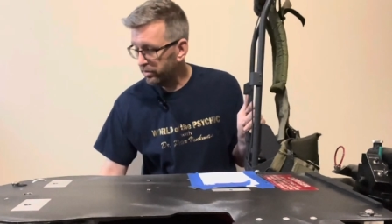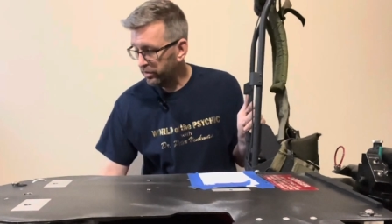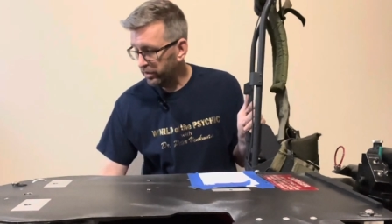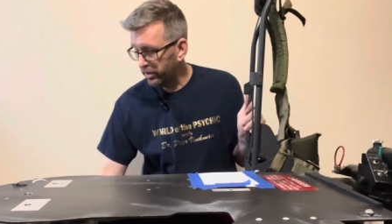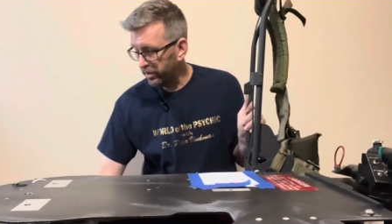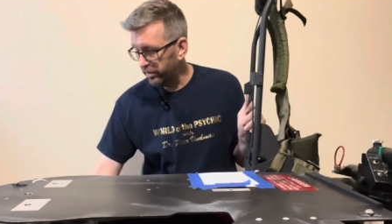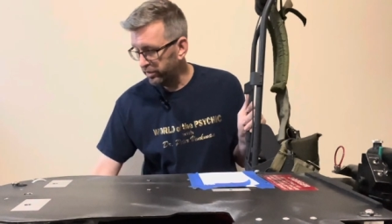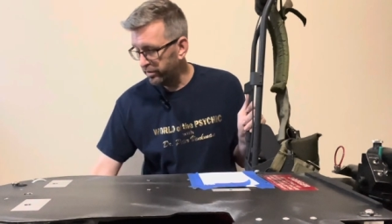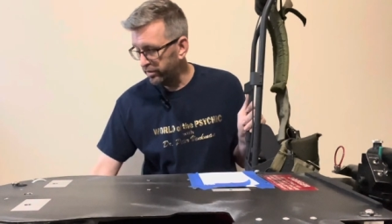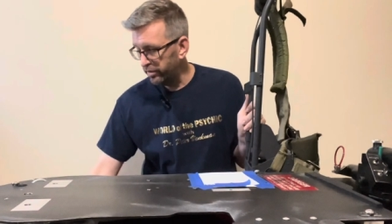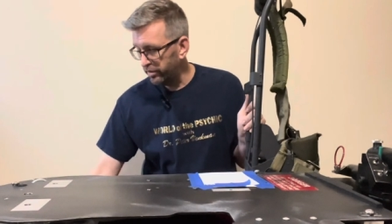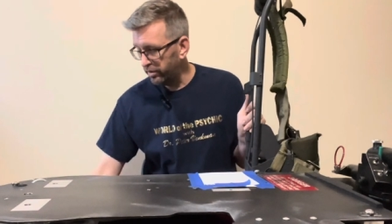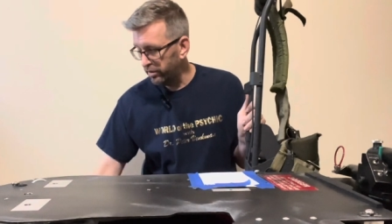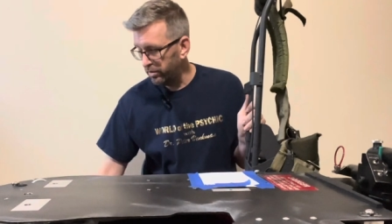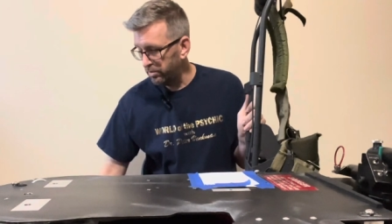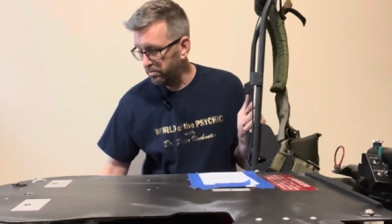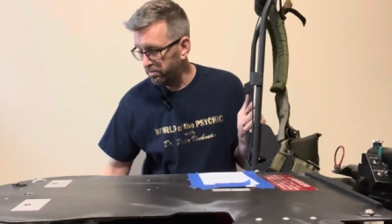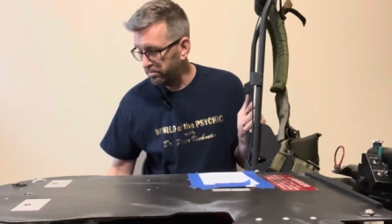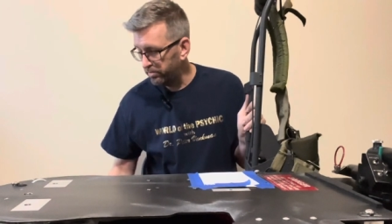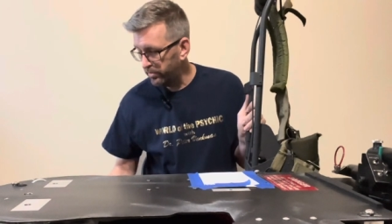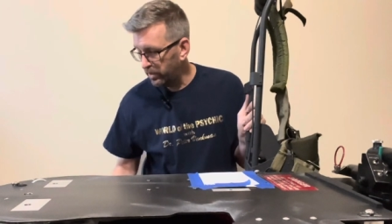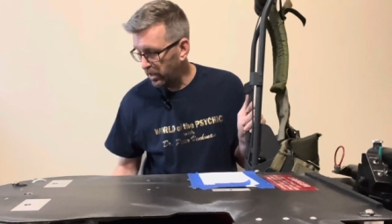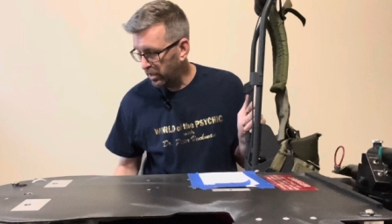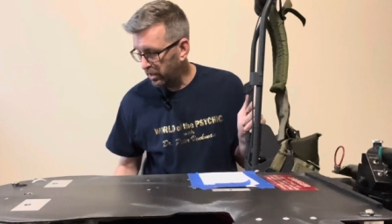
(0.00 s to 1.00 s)
You can see
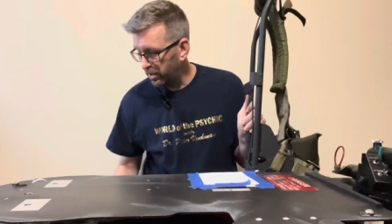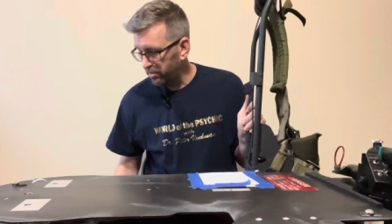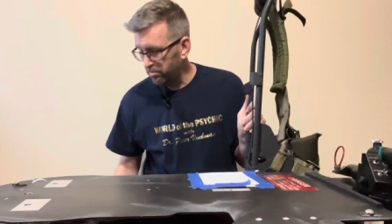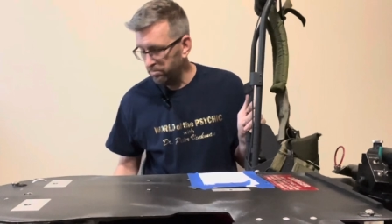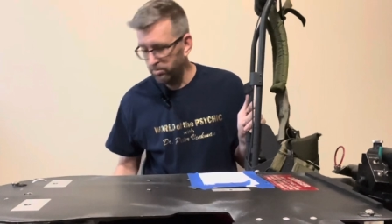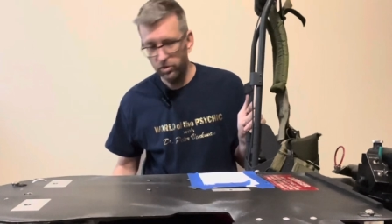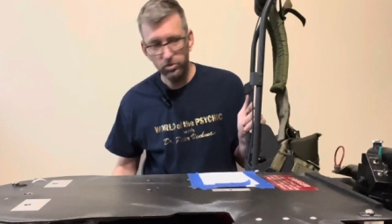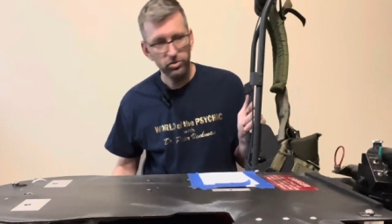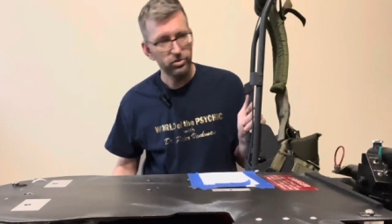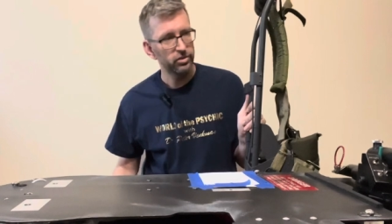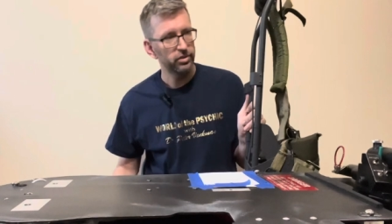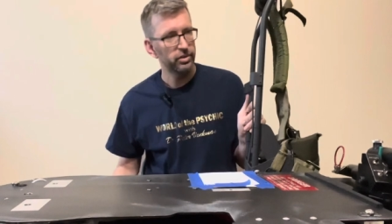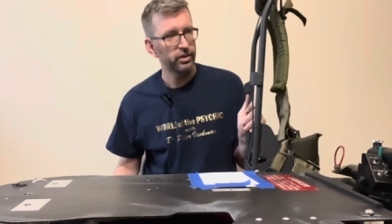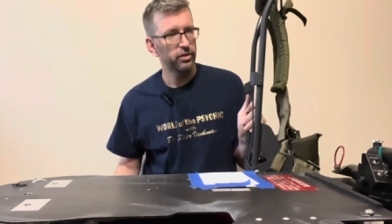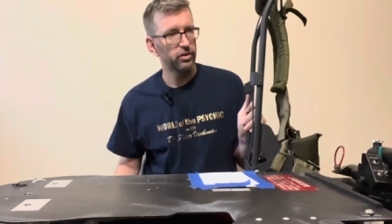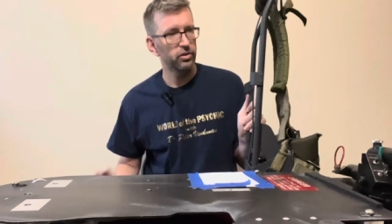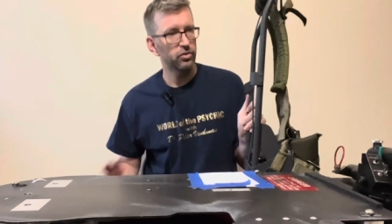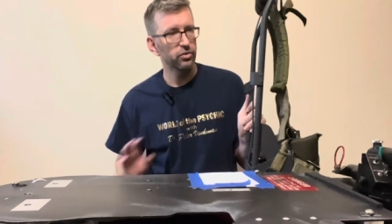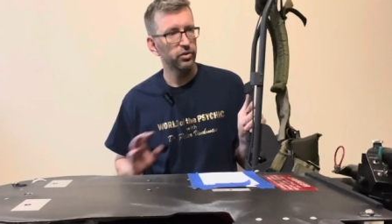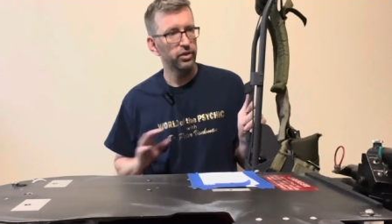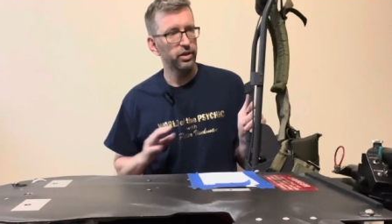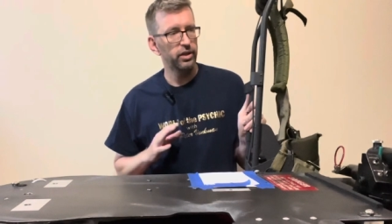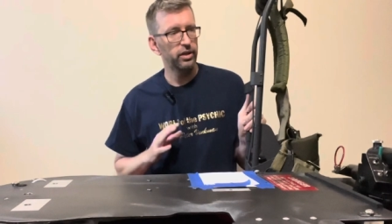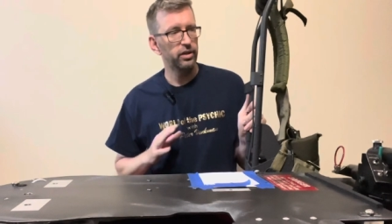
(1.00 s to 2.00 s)
them mostly in
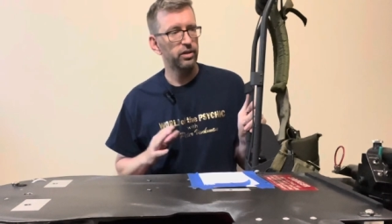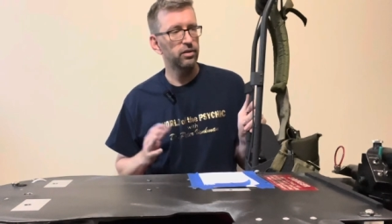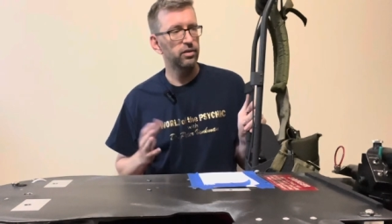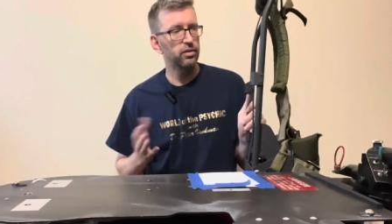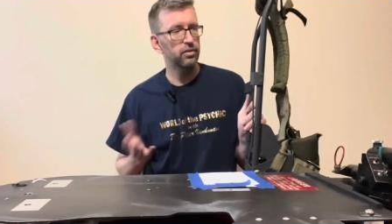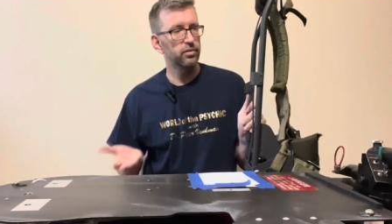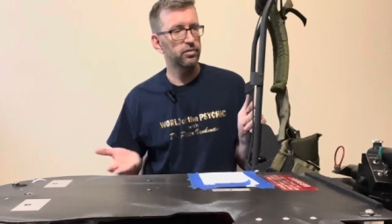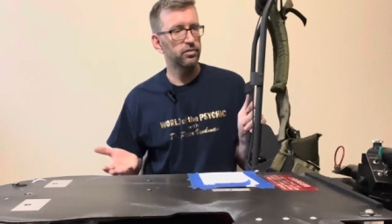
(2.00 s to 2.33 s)
green,